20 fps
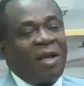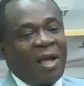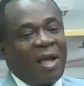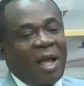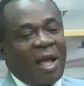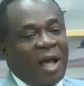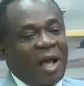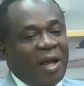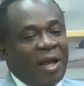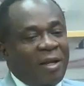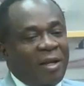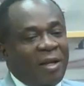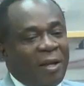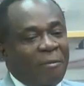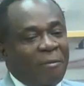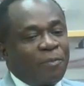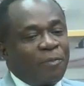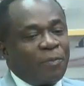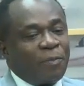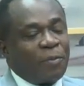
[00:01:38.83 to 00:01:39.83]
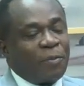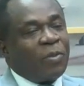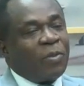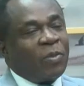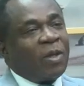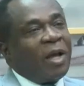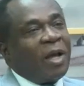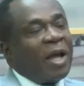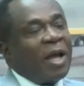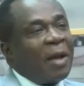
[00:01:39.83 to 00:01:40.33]
And
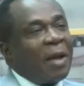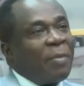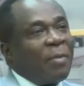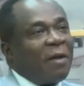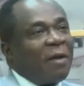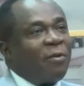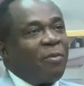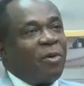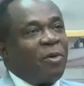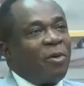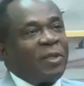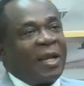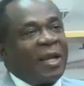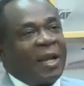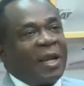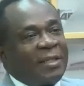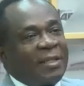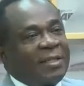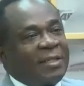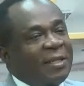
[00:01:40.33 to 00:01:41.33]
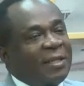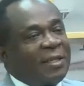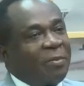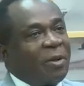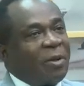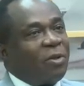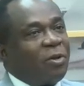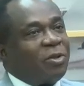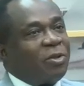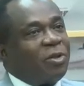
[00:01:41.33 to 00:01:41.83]
apart from modernizing them,
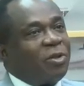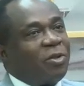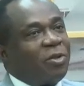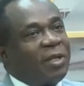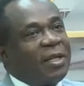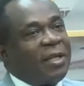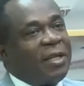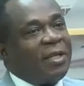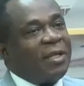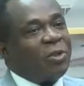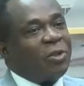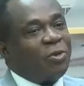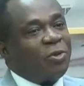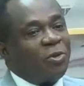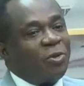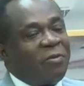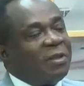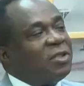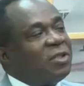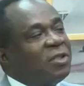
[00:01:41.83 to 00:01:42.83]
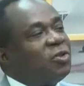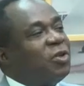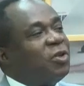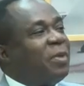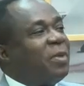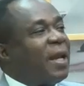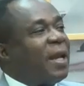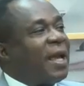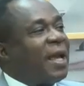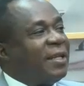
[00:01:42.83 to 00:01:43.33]
there was also the need to even
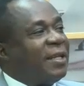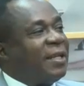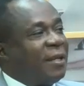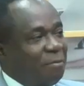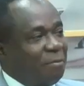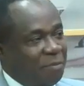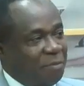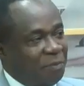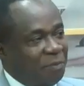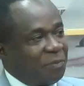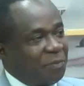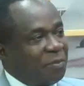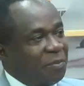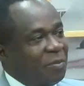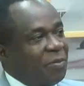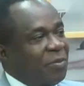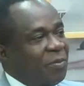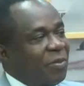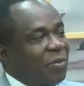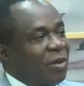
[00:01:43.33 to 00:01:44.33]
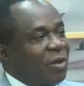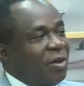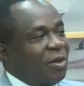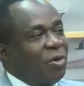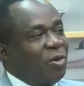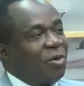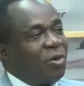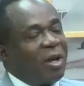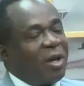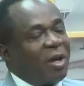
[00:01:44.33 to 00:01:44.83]
streamline them.
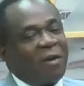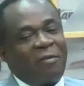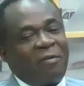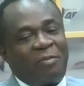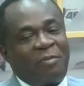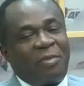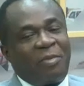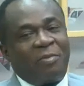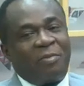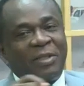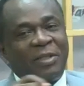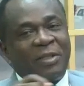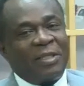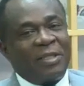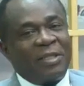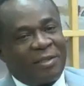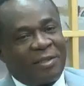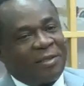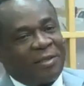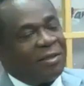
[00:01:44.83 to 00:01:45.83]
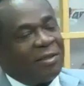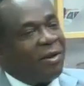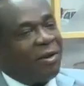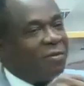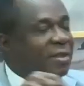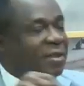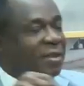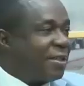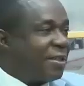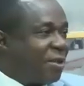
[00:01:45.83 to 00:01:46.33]
You have pieces
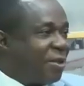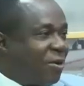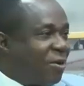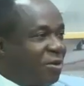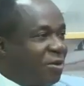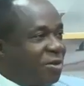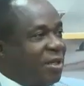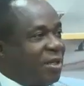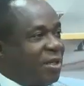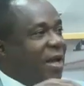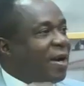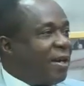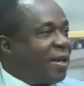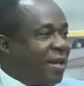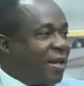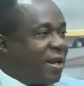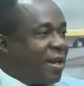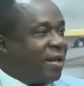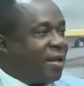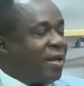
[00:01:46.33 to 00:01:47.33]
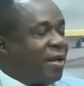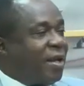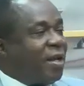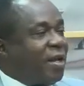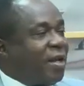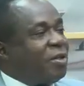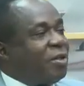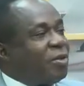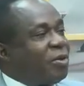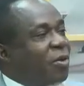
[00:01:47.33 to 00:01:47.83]
of tax laws here and there.
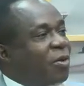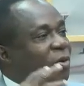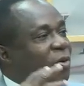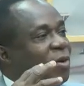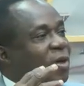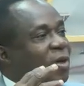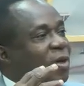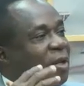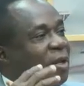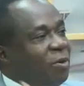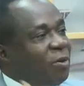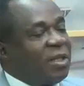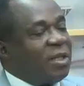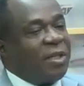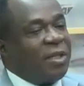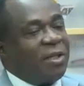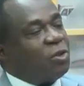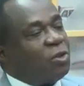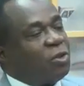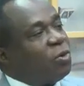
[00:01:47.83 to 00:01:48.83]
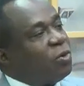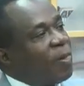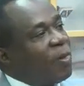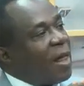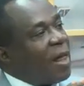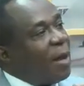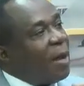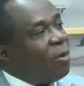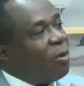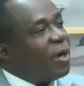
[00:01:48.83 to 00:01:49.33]
So there was the need to
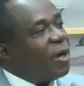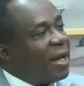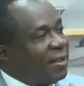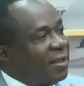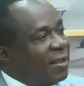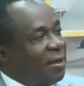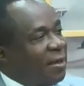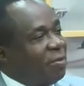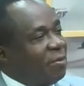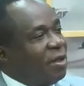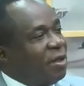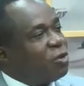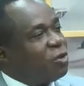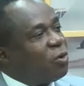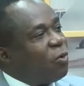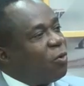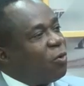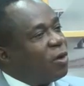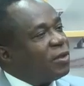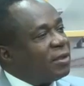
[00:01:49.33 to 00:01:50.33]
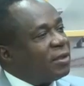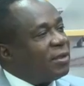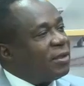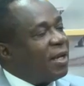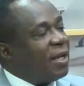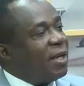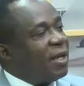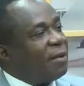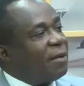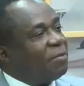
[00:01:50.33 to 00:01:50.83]
harmonize them into one
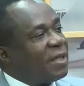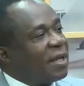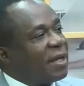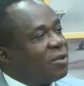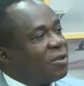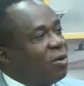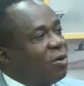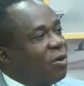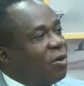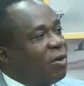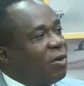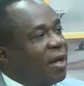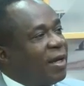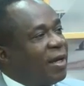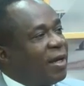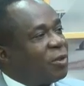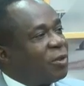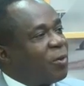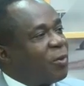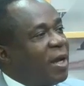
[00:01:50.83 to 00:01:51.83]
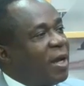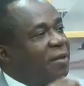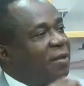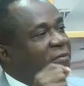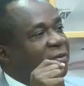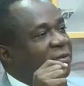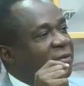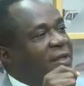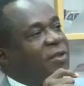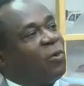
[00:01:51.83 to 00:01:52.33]
tax law. And that's why the
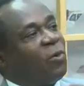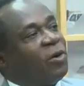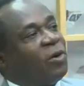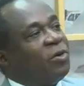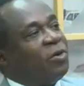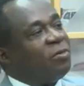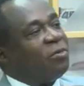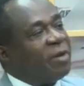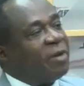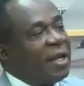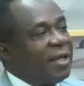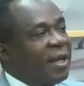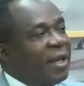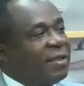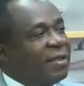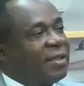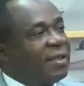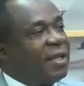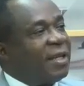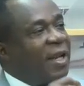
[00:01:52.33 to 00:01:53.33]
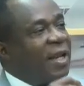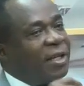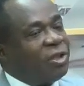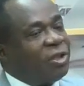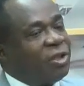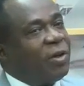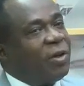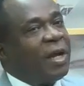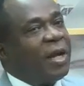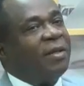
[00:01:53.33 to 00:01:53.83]
first one you find there is the
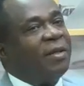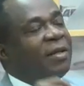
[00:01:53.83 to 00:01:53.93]
Nigerian